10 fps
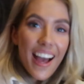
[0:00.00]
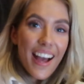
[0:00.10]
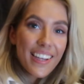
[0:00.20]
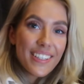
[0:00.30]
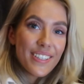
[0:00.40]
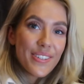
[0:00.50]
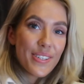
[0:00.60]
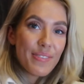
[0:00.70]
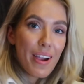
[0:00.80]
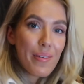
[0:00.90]
and
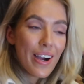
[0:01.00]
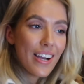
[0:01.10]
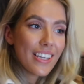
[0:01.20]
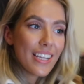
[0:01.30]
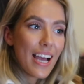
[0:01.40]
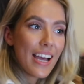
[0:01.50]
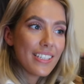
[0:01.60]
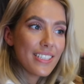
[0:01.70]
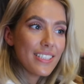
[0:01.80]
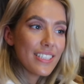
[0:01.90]
do my work
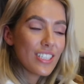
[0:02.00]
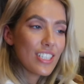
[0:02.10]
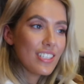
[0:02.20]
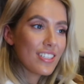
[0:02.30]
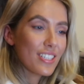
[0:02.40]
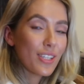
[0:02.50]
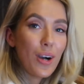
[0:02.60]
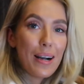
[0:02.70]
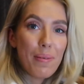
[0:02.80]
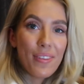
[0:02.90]
and she's just
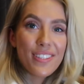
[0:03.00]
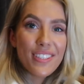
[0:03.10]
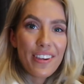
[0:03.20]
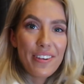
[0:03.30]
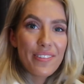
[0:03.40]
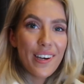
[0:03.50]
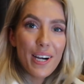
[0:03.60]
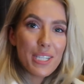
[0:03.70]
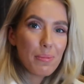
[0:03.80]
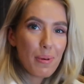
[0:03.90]
got off on the sofa.
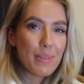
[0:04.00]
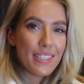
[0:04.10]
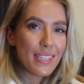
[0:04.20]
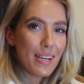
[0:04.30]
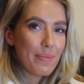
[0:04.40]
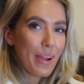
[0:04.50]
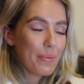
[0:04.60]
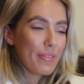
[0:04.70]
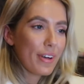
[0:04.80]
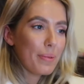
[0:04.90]
I should probably sit up there
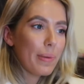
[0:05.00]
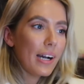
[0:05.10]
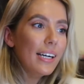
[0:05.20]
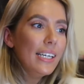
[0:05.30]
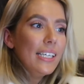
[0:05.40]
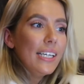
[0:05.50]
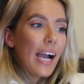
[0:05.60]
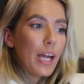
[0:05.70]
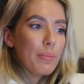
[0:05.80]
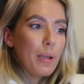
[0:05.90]
with her, but
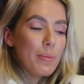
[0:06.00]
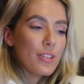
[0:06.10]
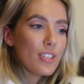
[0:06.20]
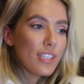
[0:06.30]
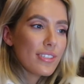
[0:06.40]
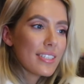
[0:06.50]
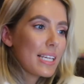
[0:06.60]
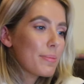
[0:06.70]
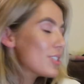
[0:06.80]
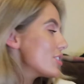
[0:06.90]
at the moment she's
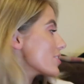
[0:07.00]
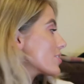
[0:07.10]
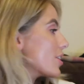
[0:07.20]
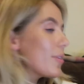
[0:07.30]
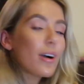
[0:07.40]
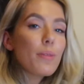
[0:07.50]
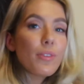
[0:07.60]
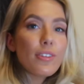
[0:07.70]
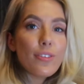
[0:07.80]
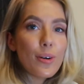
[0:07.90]
asleep so she doesn't know that I'm
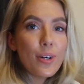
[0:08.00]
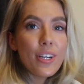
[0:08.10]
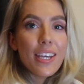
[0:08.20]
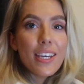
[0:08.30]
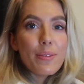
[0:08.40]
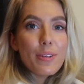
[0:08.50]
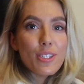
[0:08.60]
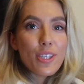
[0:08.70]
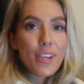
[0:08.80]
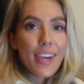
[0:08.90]
on the floor,
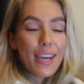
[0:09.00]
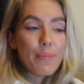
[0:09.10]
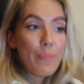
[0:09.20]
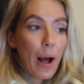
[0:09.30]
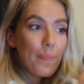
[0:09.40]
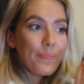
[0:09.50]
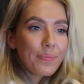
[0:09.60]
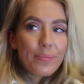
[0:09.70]
which is okay. But